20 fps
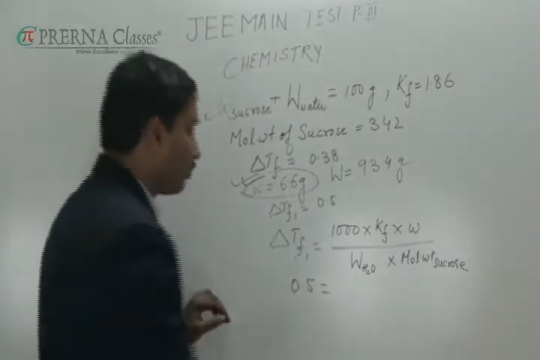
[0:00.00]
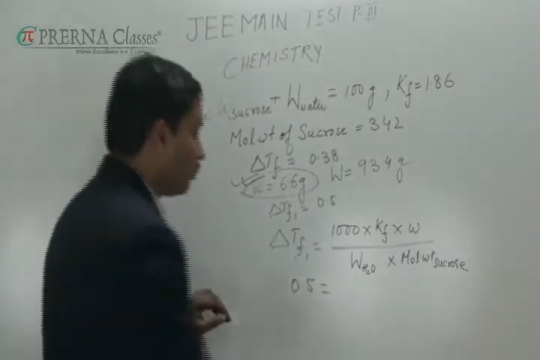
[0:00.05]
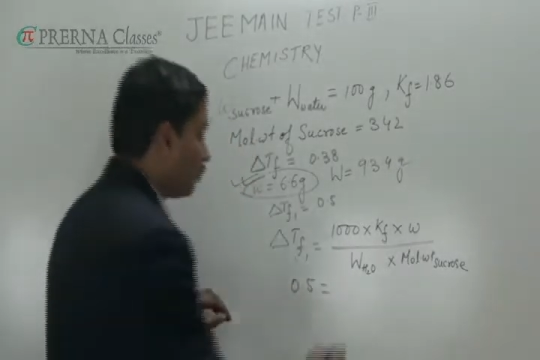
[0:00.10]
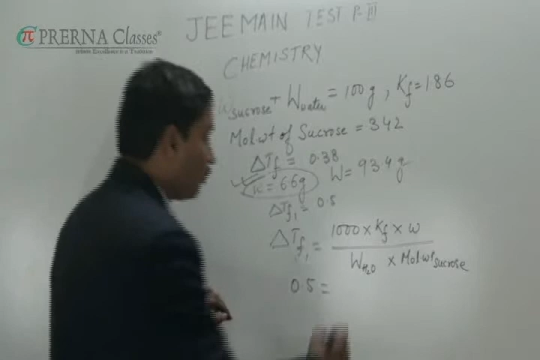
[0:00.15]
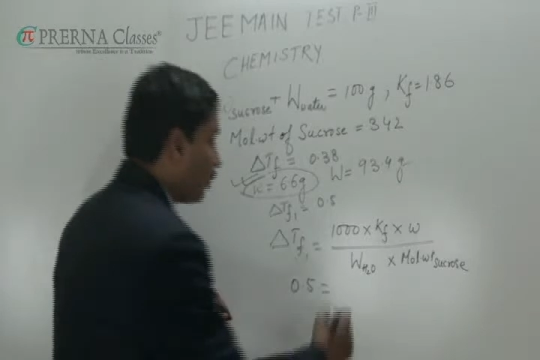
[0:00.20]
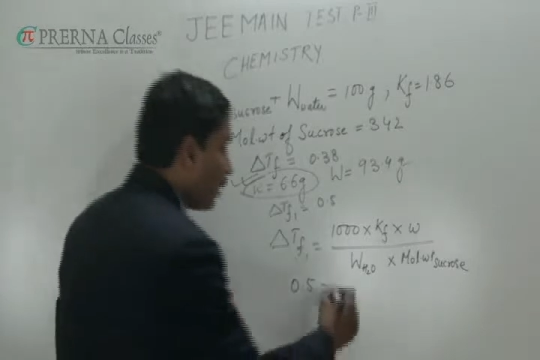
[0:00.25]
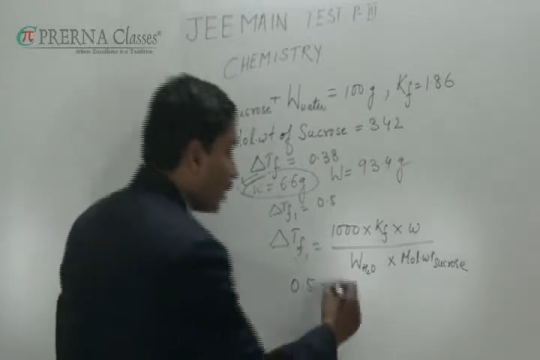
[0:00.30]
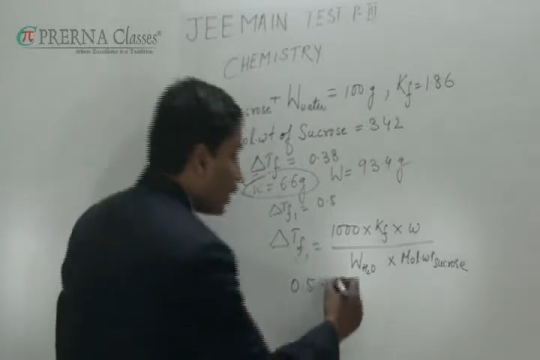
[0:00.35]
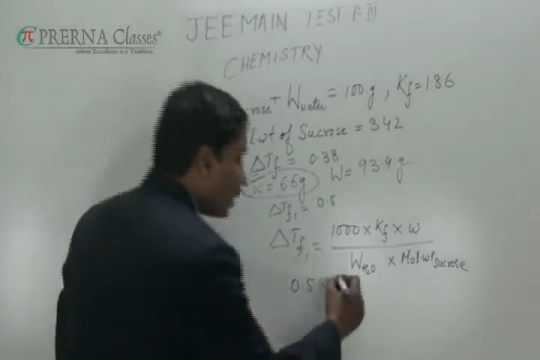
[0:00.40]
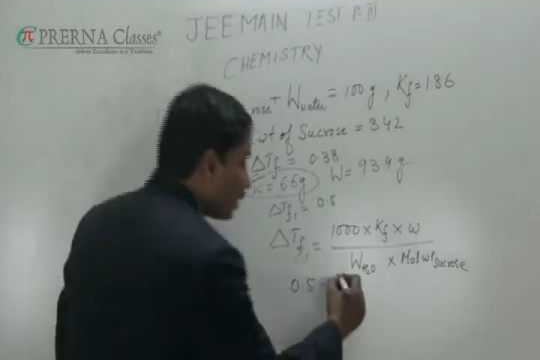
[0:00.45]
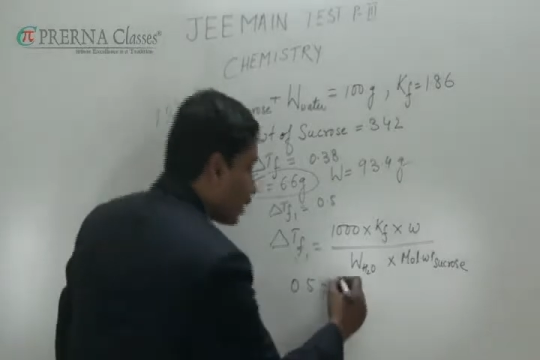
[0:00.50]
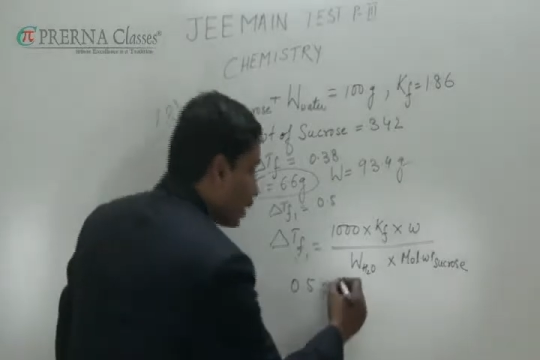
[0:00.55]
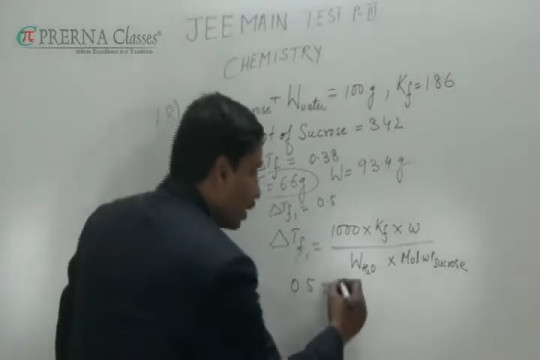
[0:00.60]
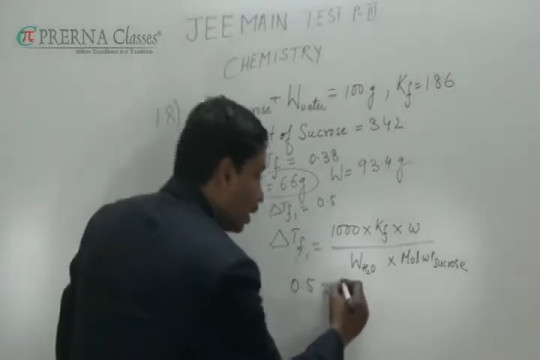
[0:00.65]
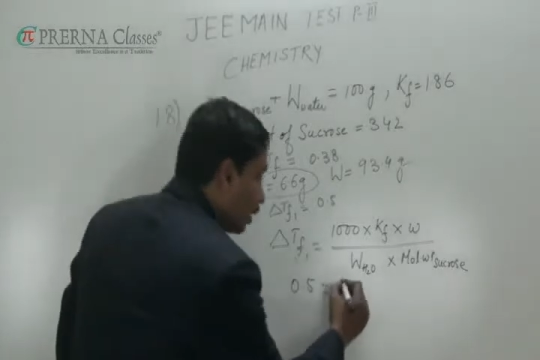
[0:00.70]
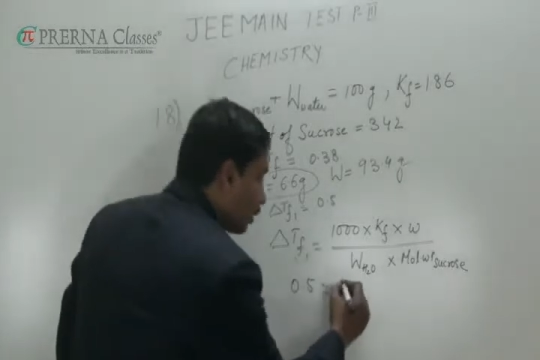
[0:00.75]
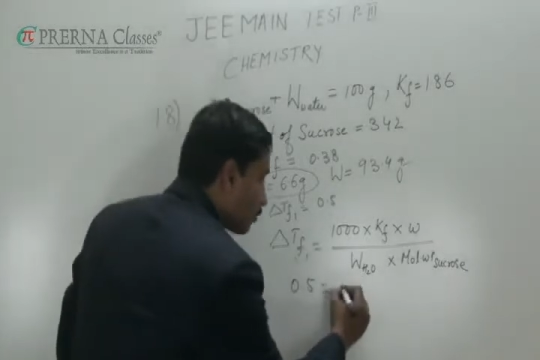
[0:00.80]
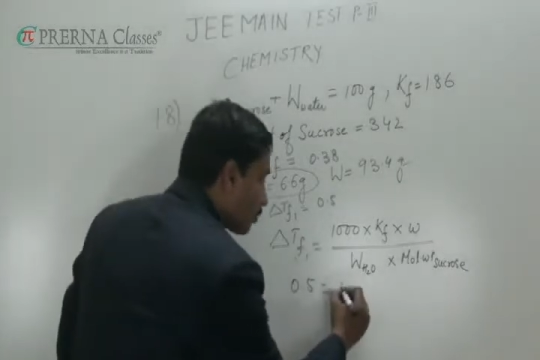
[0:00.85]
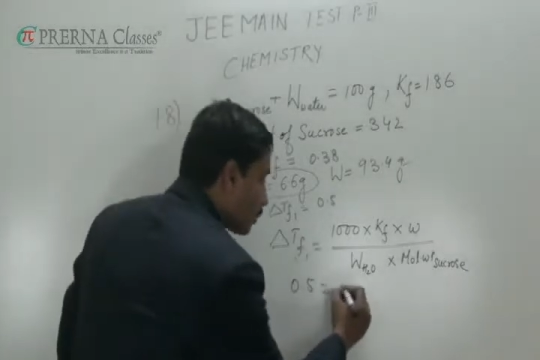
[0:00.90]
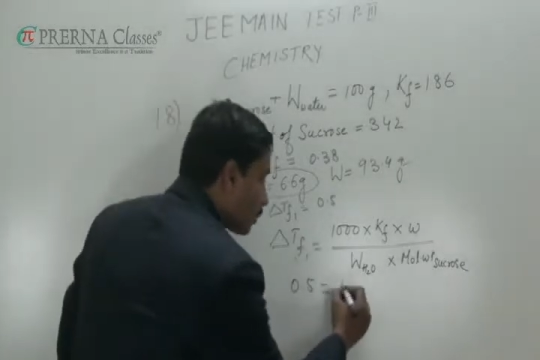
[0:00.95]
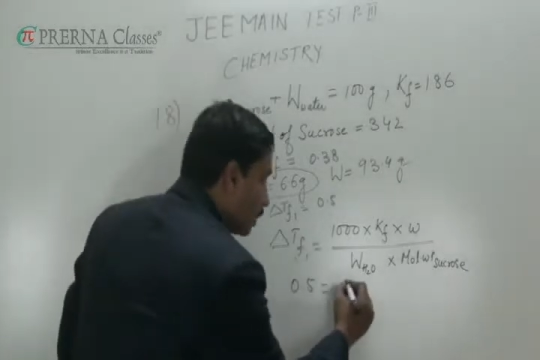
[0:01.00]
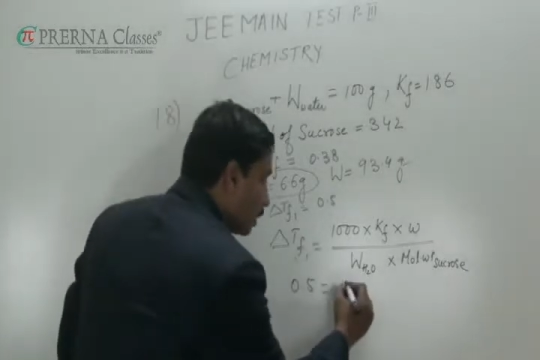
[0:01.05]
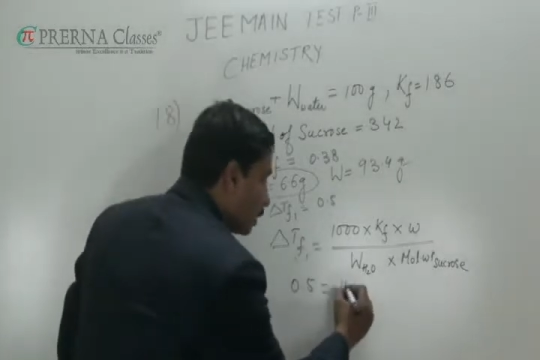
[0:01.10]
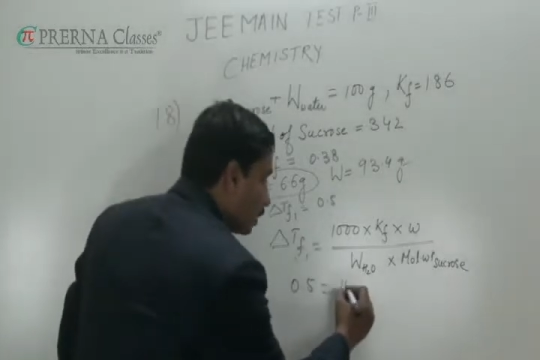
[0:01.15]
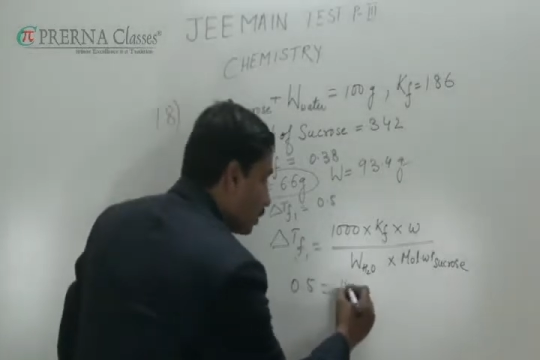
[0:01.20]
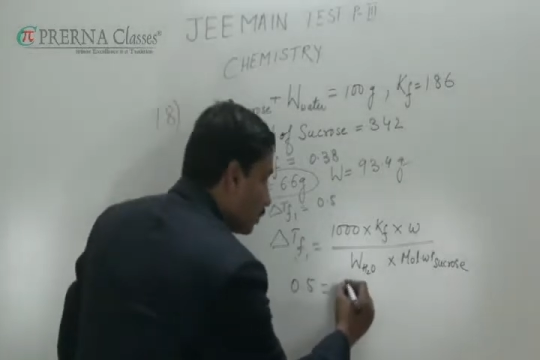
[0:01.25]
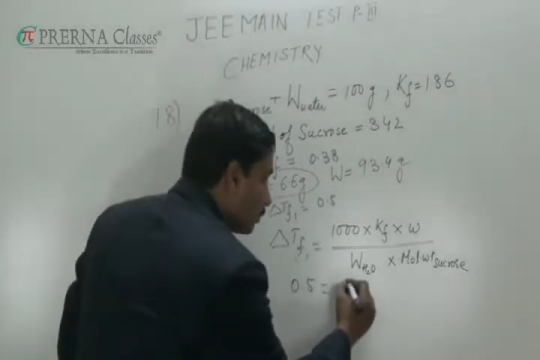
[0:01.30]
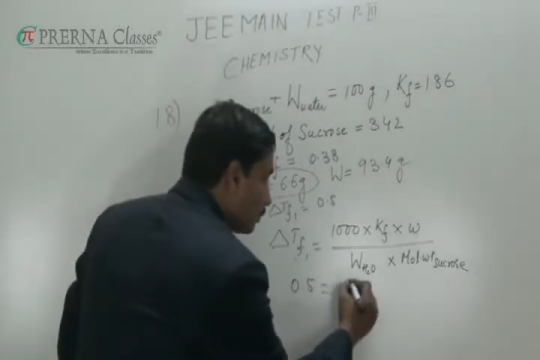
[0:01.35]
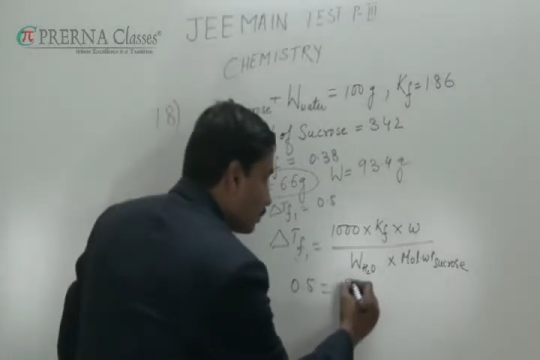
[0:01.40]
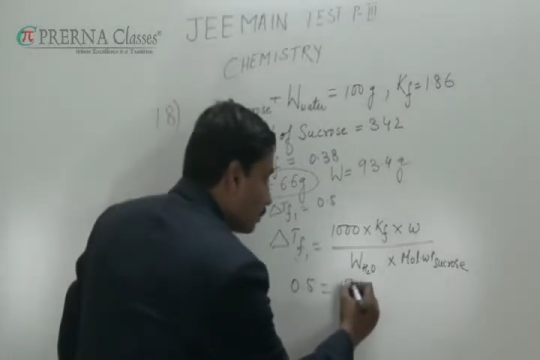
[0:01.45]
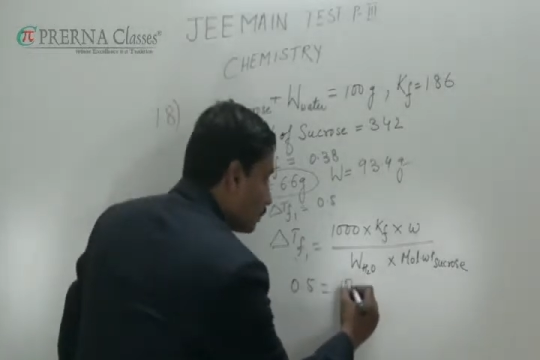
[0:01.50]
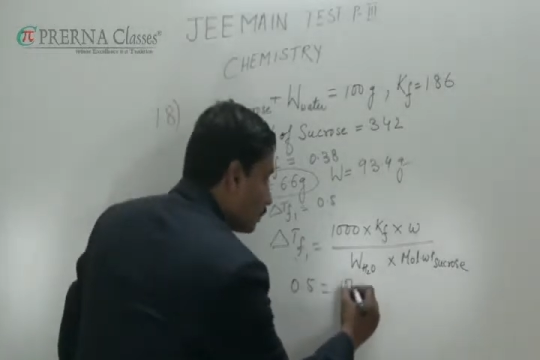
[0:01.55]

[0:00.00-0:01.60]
1000.